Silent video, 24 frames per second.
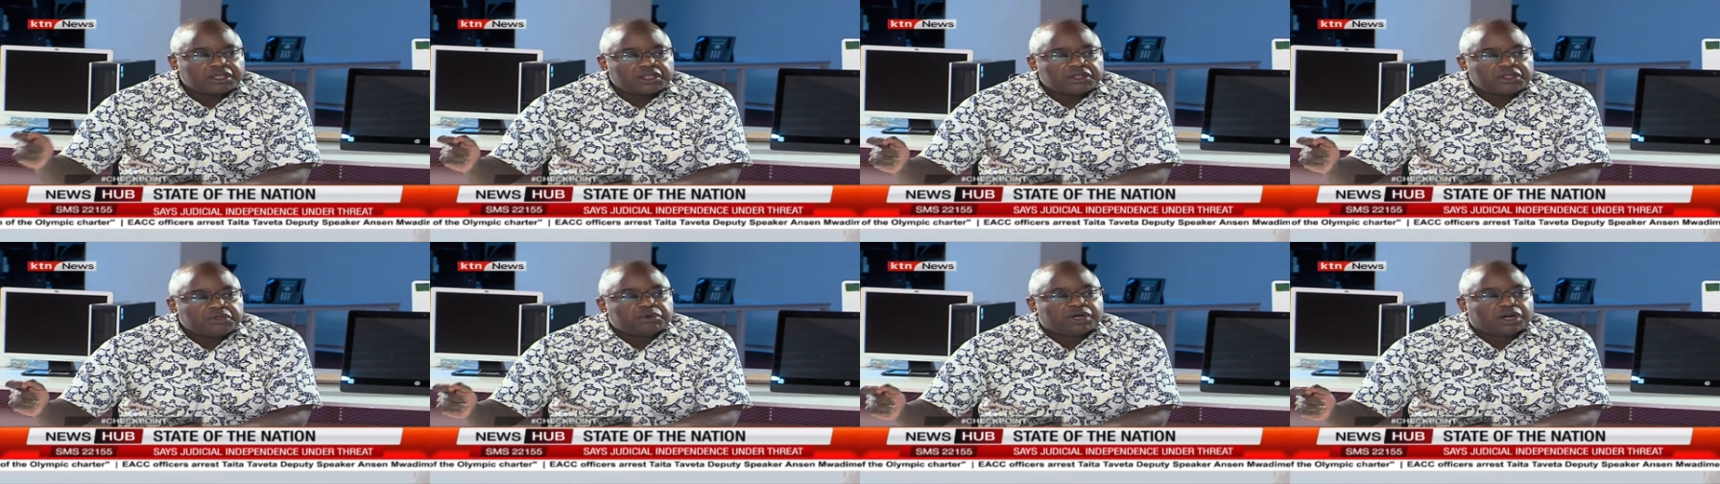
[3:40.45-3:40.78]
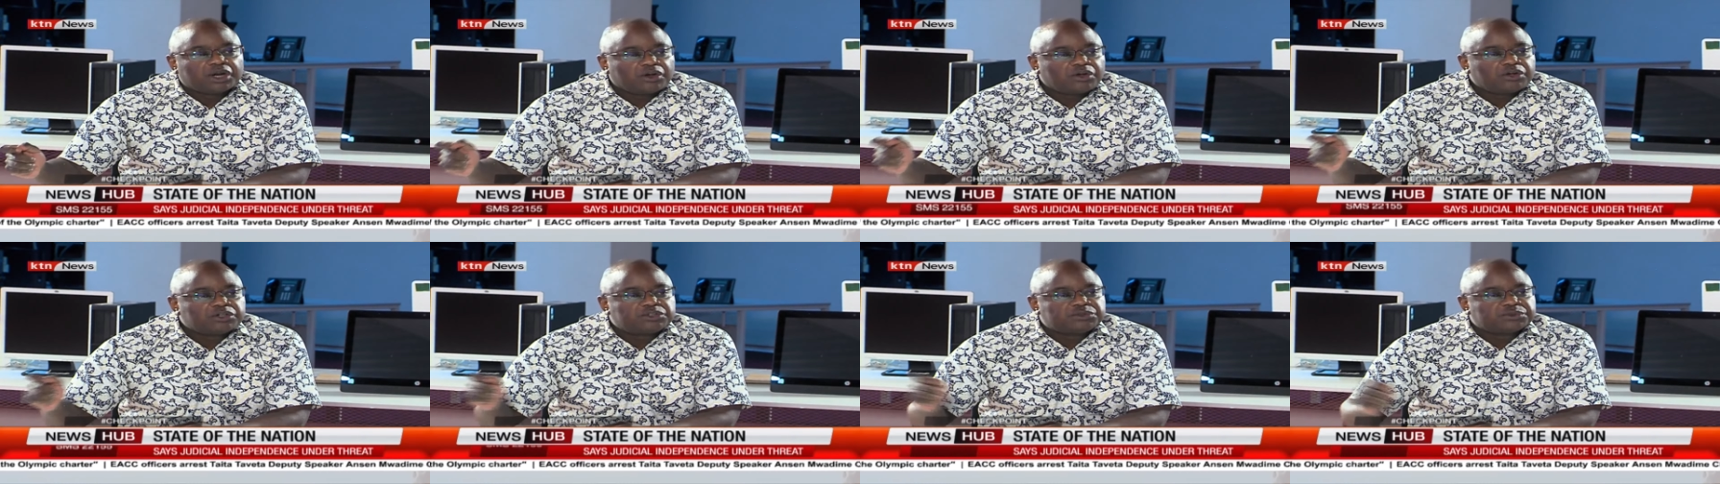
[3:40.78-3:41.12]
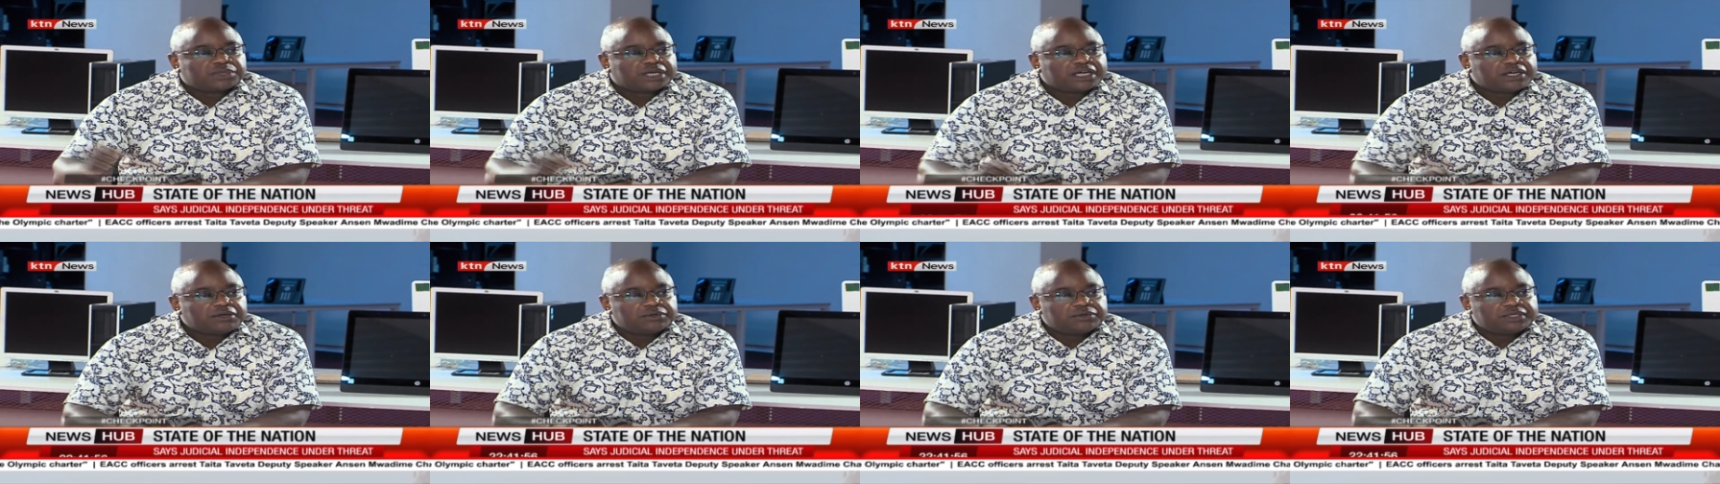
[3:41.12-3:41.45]
you are loyal to
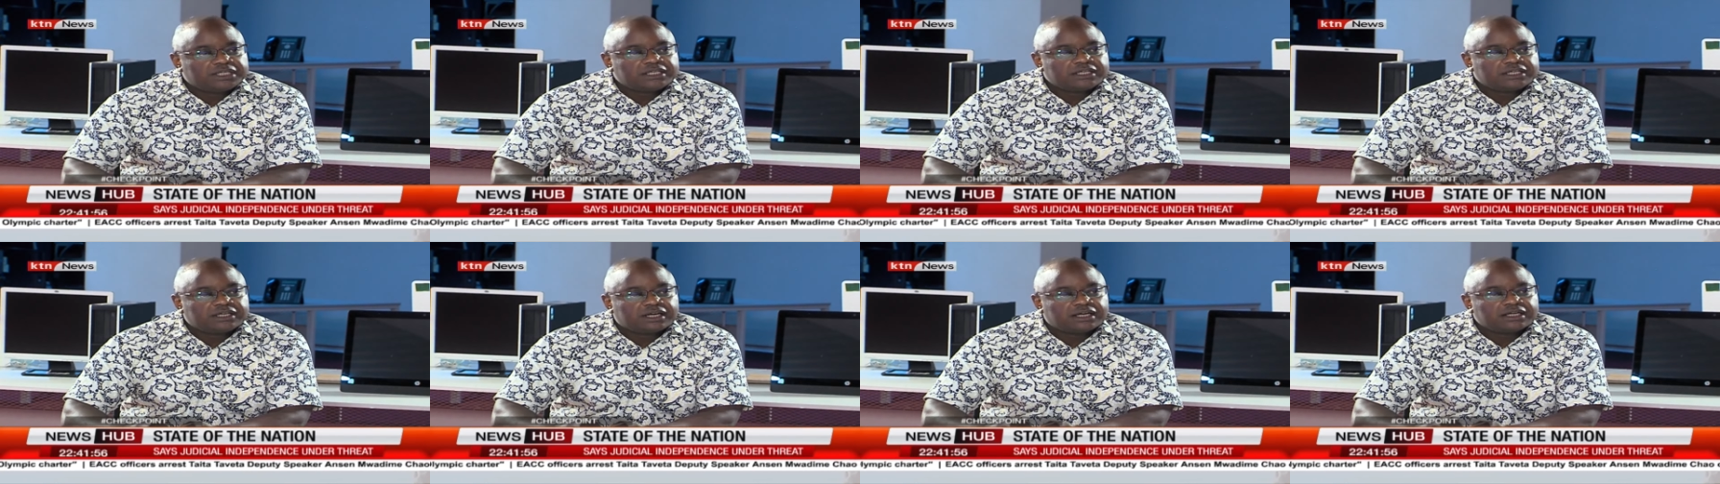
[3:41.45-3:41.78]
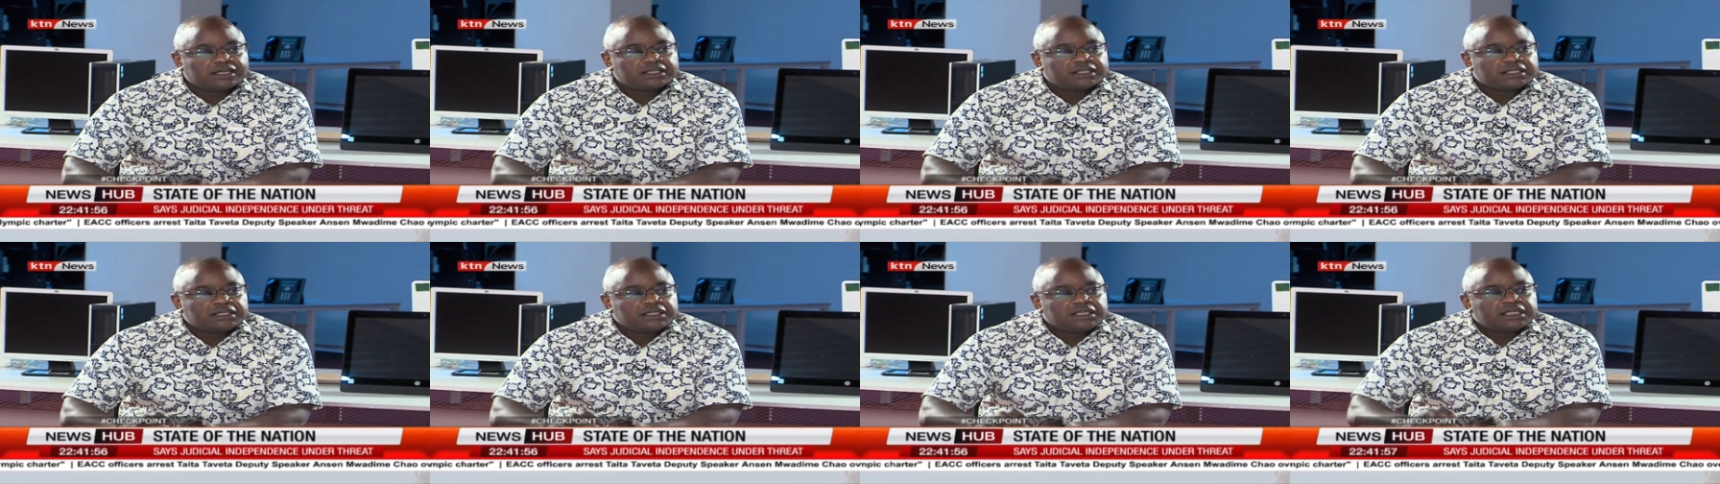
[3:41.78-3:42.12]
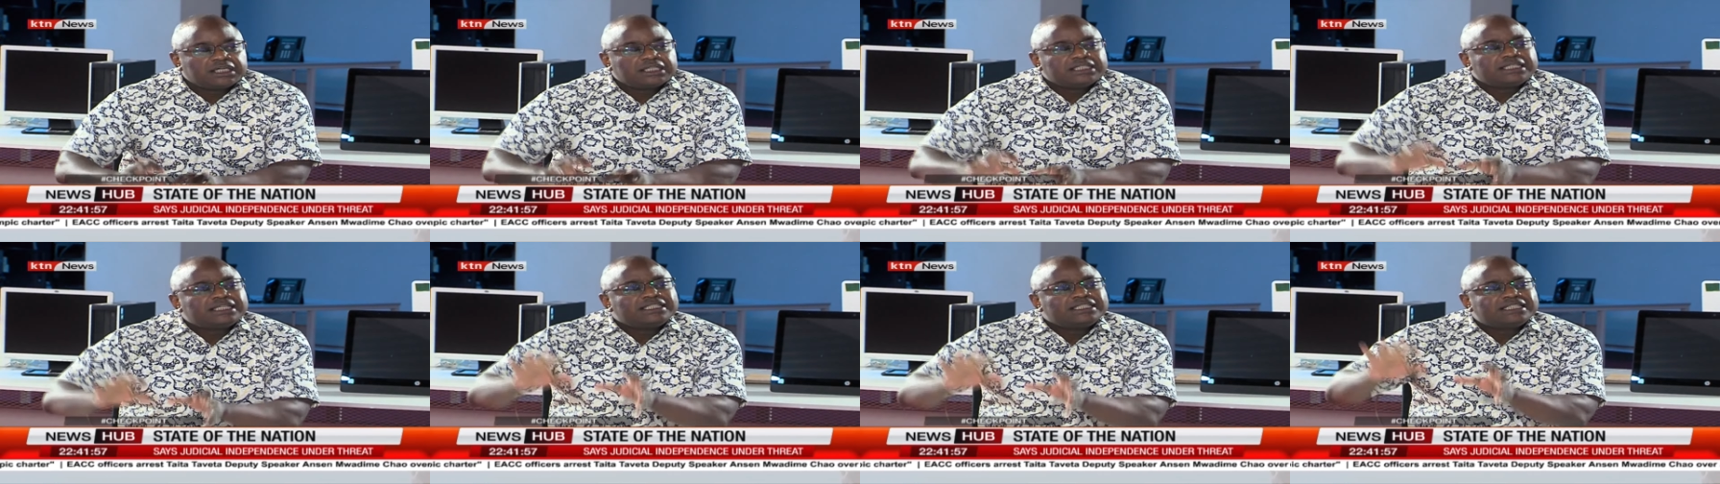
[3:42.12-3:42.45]
Raila Odinga,
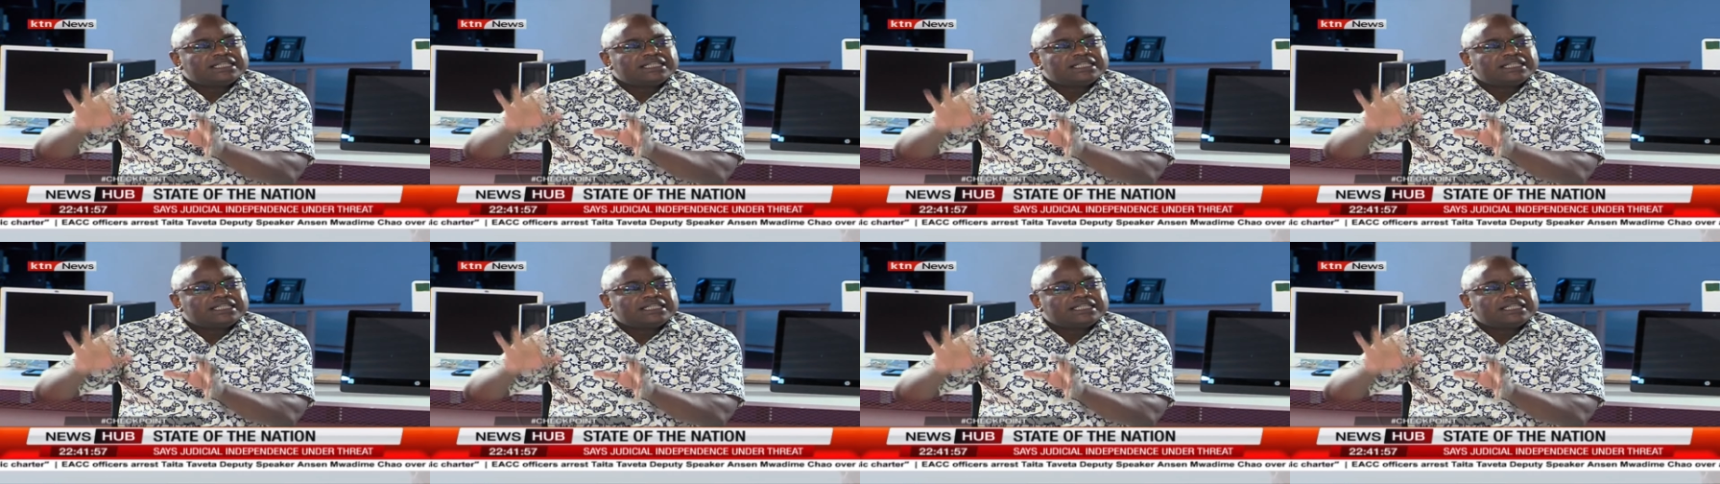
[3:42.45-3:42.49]
right.